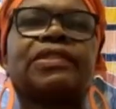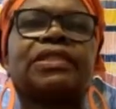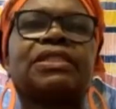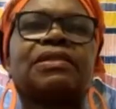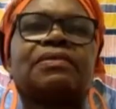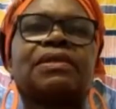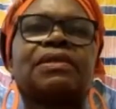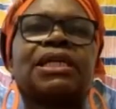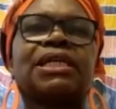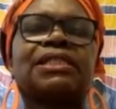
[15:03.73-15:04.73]
This is our
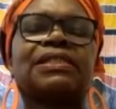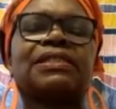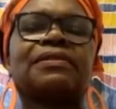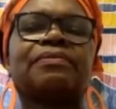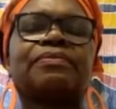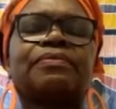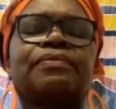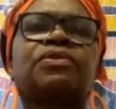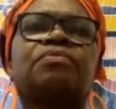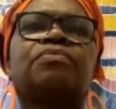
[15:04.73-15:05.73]
gas.
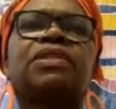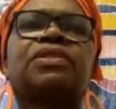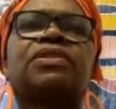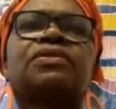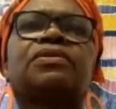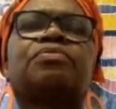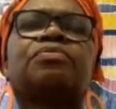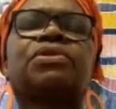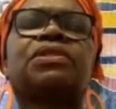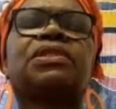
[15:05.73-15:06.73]
Make sure you
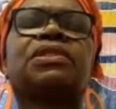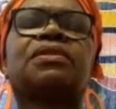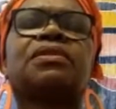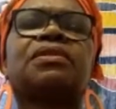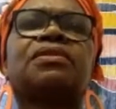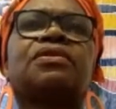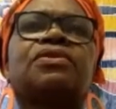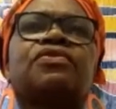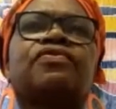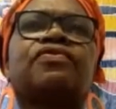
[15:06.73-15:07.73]
put the
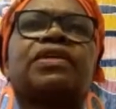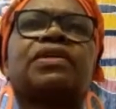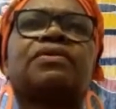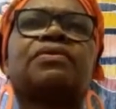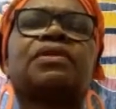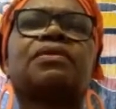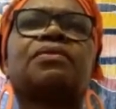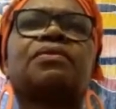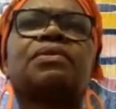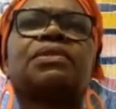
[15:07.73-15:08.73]
your fire on the
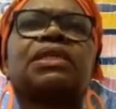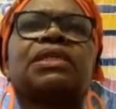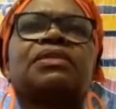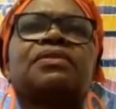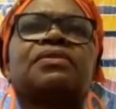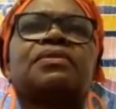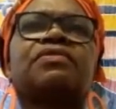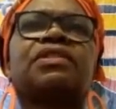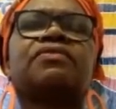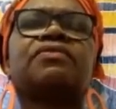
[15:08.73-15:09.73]
lower side. So
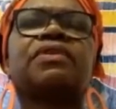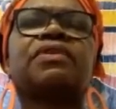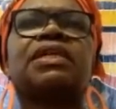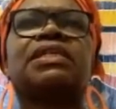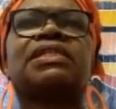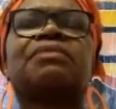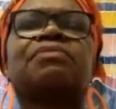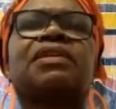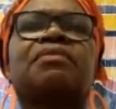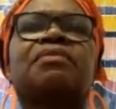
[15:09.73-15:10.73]
even if
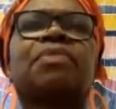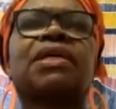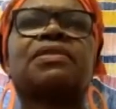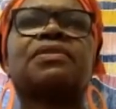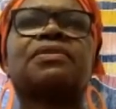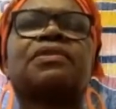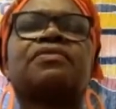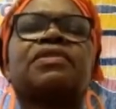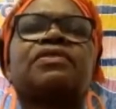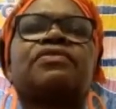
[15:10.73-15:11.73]
something burns or
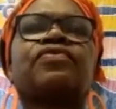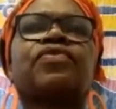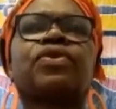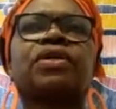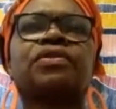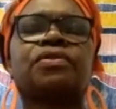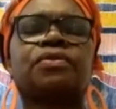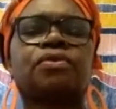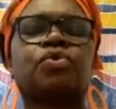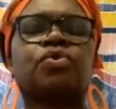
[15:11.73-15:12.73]
even if you forget
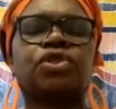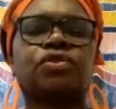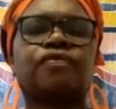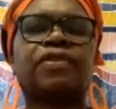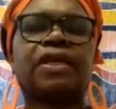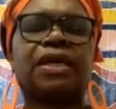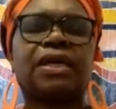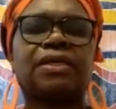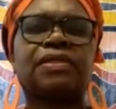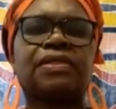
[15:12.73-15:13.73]
to switch off the
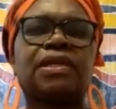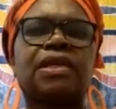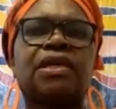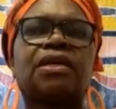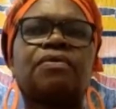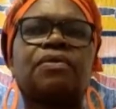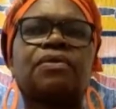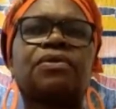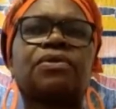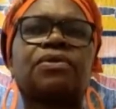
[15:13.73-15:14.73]
gas, it
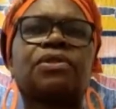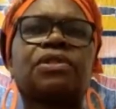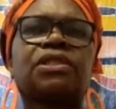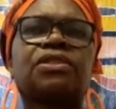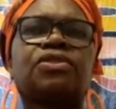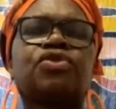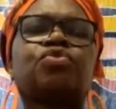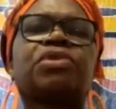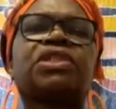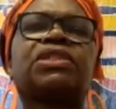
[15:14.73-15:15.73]
won't cause too
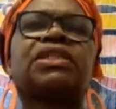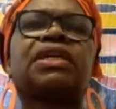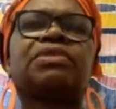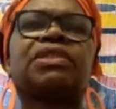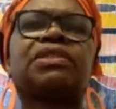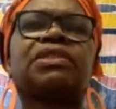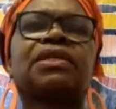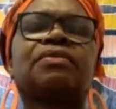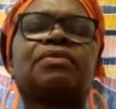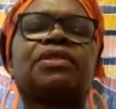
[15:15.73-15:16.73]
much damage
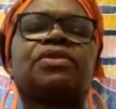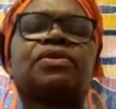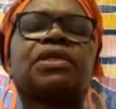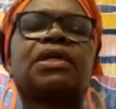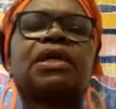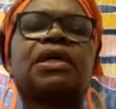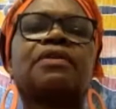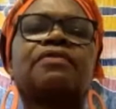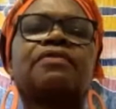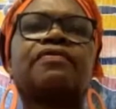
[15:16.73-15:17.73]
like when it's on a
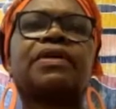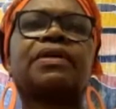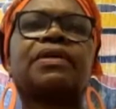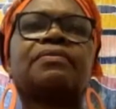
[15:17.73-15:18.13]
high fire.